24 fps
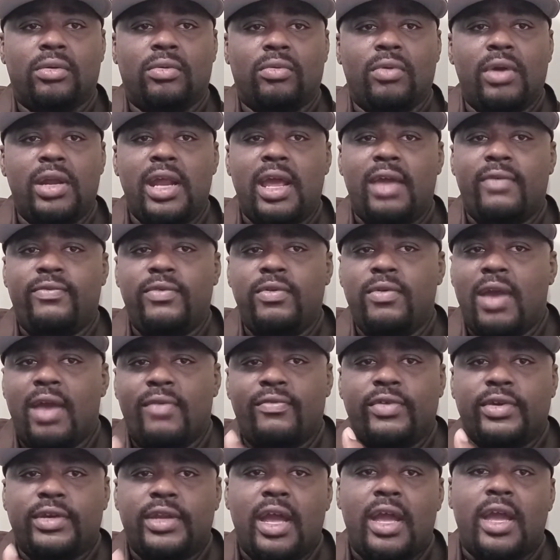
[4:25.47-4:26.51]
What have you
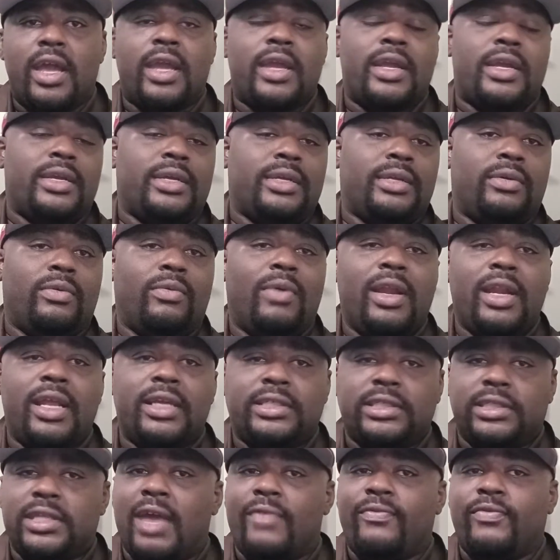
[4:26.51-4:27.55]
ever done? What
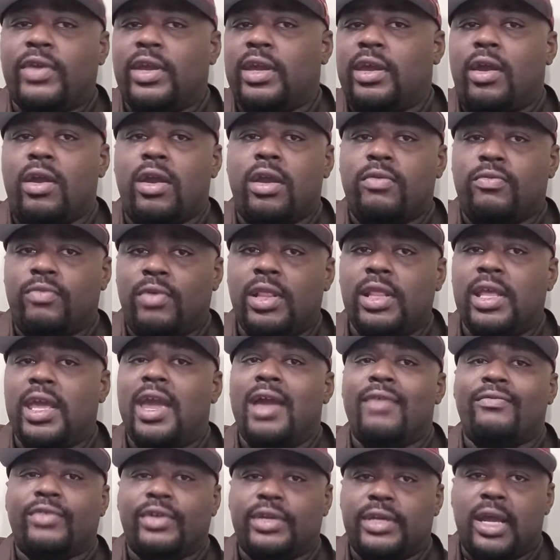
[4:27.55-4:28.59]
has Stephen Curry really
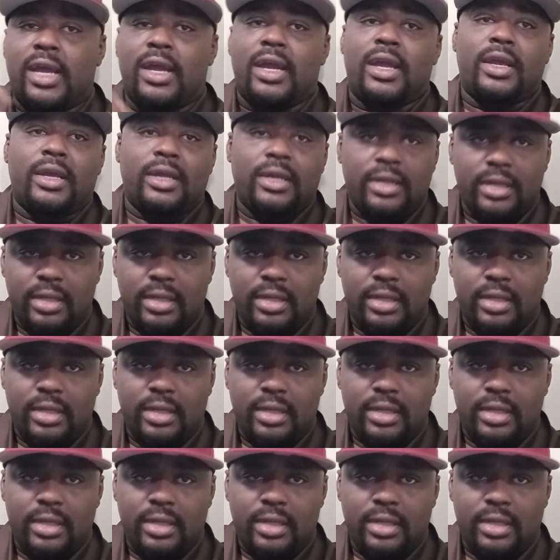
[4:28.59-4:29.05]
ever done?